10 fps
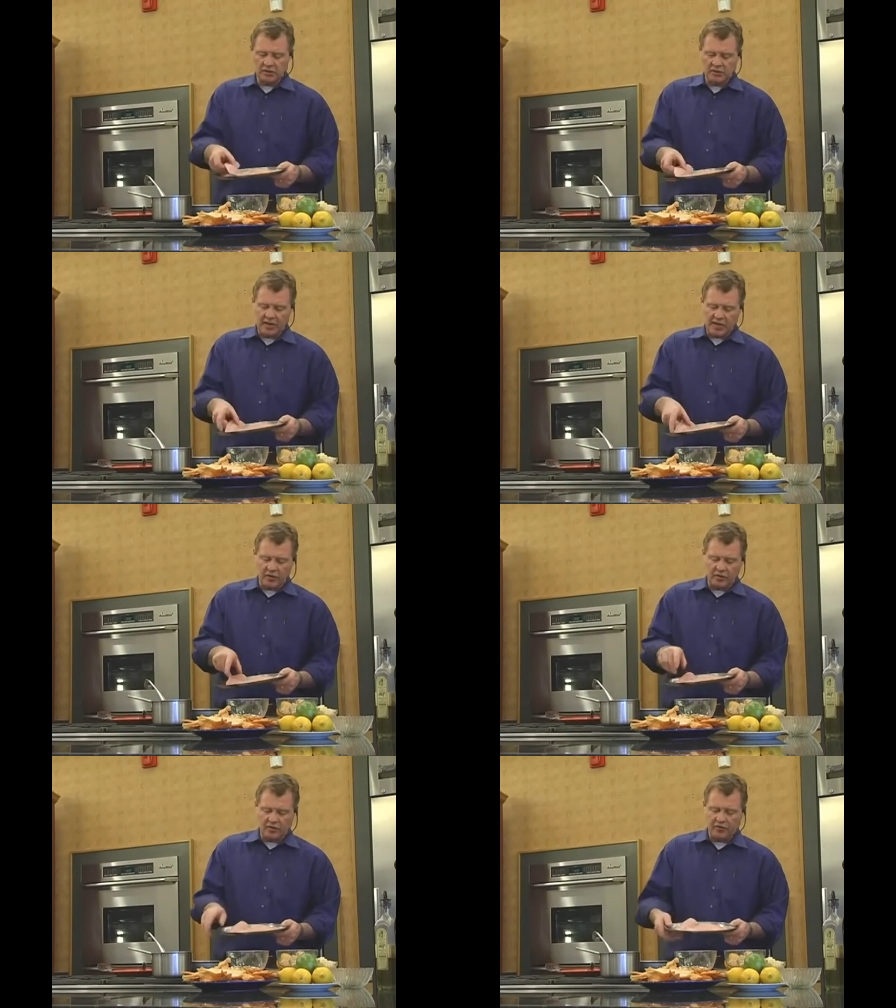
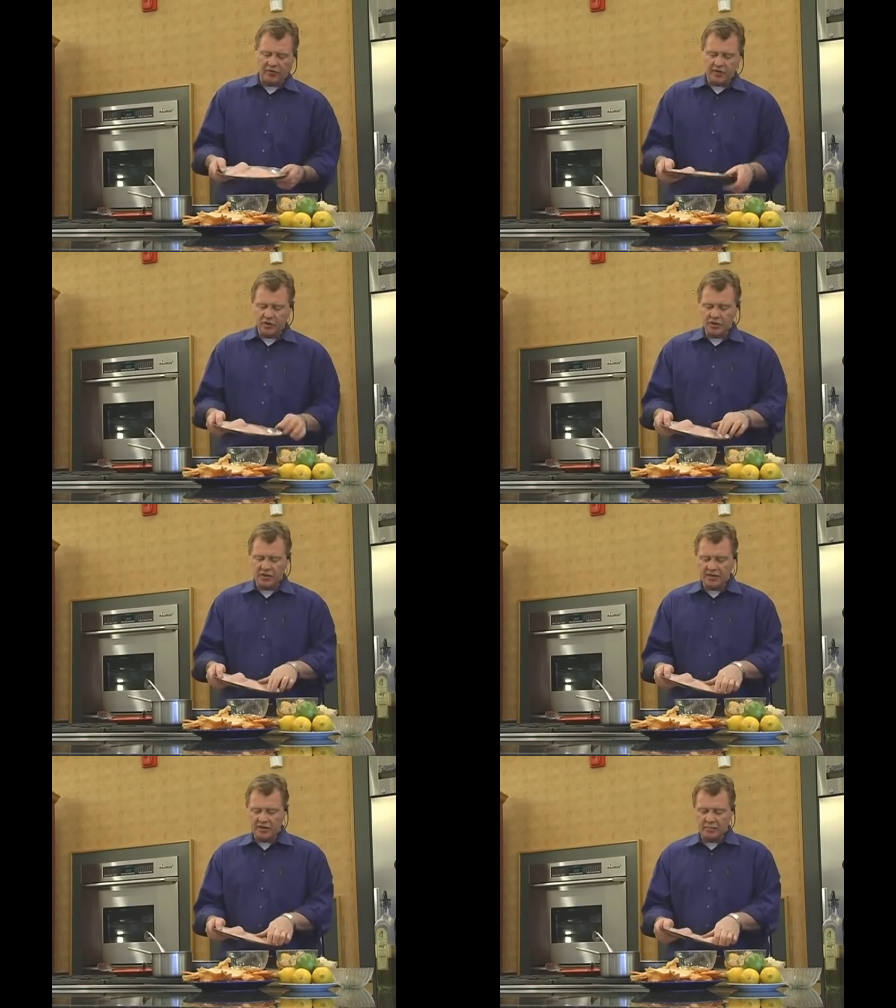layer the fish
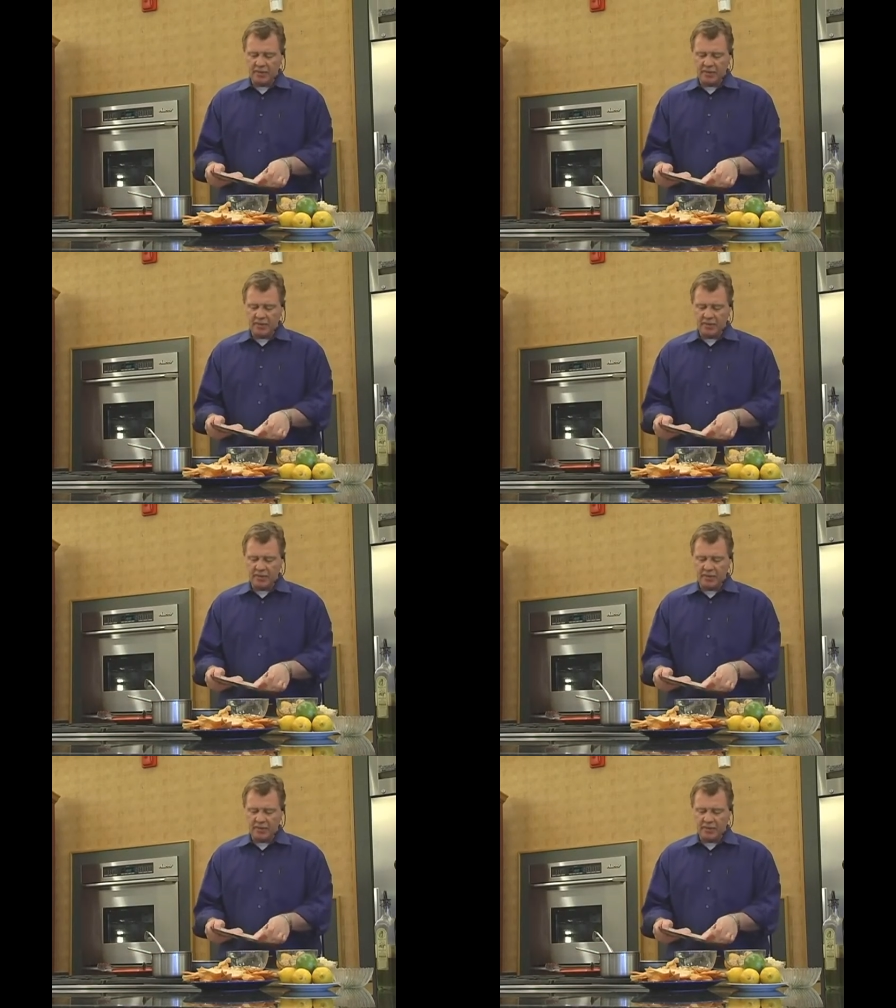in the